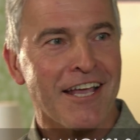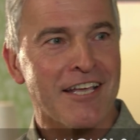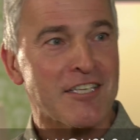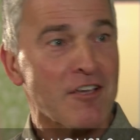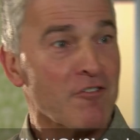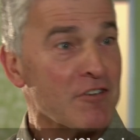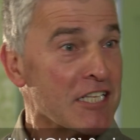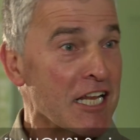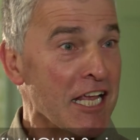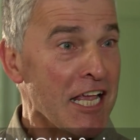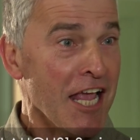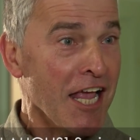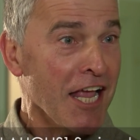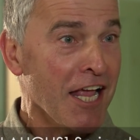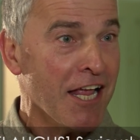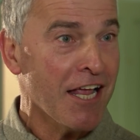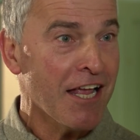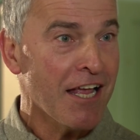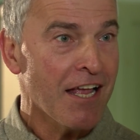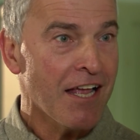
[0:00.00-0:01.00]
Seriously?
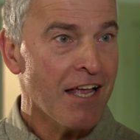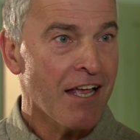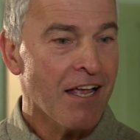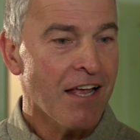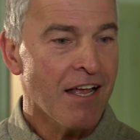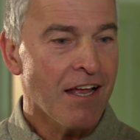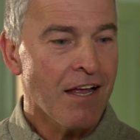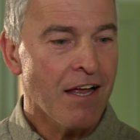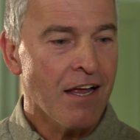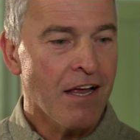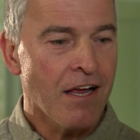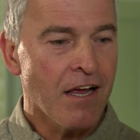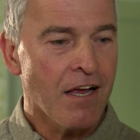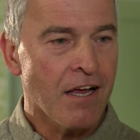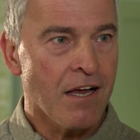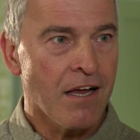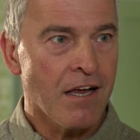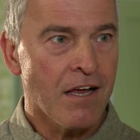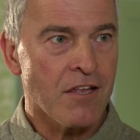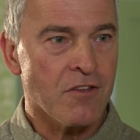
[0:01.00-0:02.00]

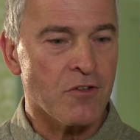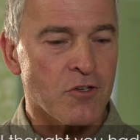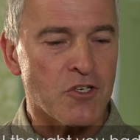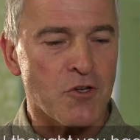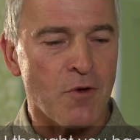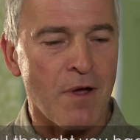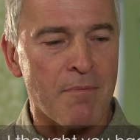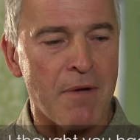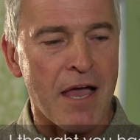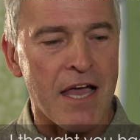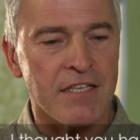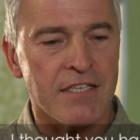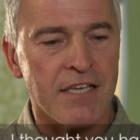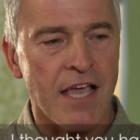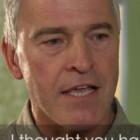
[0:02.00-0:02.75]
I thought you had bad